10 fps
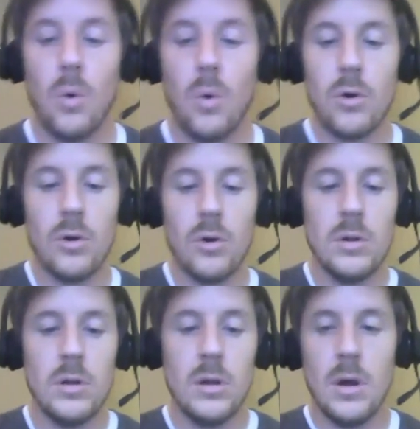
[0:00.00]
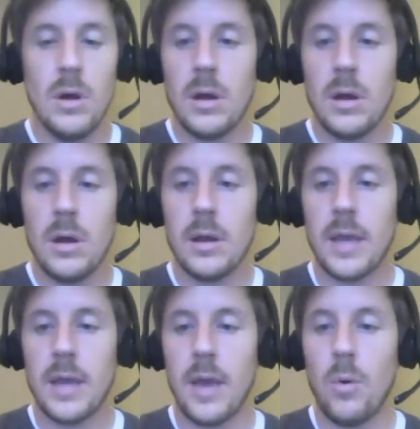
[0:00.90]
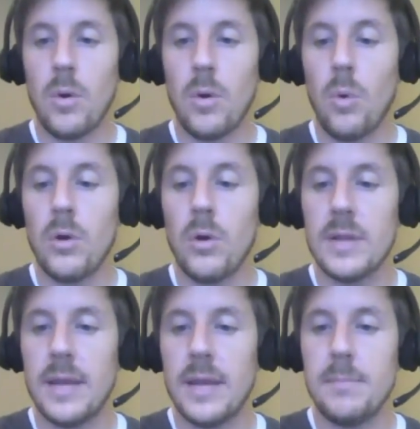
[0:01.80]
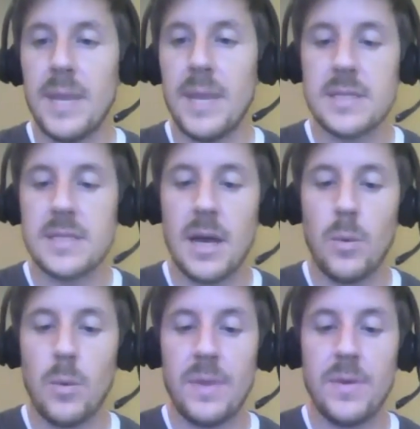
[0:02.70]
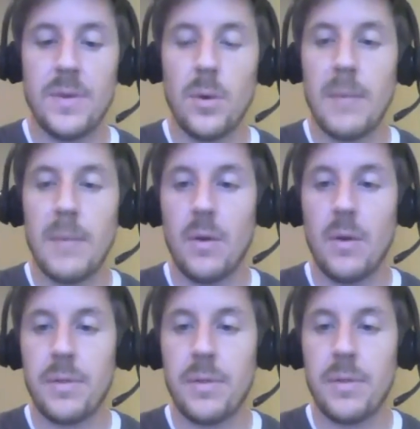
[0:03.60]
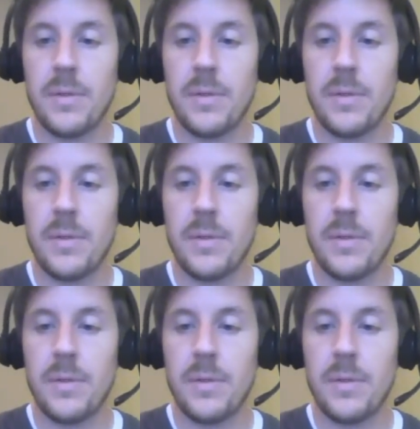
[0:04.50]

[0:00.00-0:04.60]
Oral Okay, or orally means uh, with your mouth.